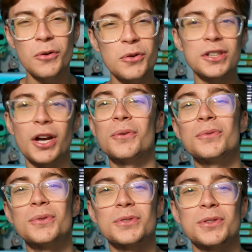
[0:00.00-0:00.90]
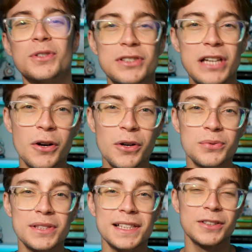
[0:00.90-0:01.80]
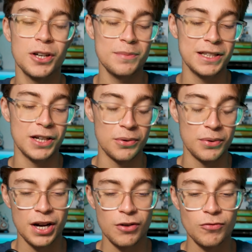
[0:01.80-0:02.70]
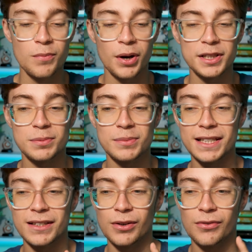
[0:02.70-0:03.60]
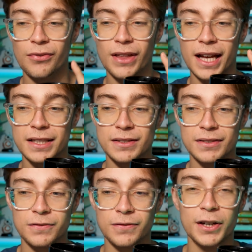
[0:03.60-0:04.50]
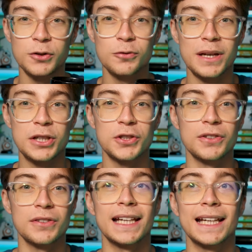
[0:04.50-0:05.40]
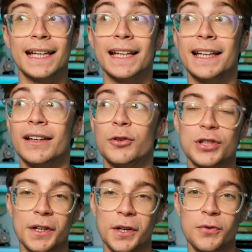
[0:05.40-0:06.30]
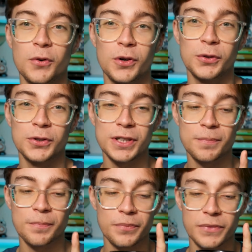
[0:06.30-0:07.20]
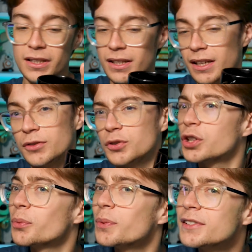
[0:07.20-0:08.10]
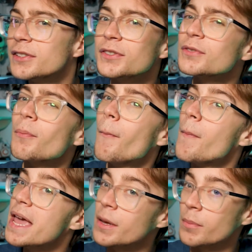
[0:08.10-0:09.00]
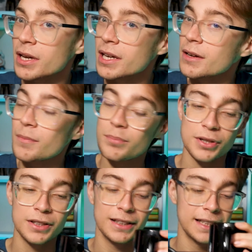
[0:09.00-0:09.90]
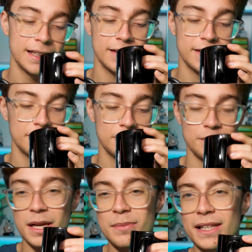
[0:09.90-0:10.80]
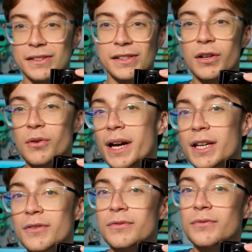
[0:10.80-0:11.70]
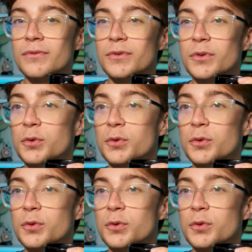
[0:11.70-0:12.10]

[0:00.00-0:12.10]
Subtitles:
Yeah, also the tunnels in Camino remind me of that final mission in Jedi Fallen Order. Coincidence? Maybe, but like maybe it's like a way of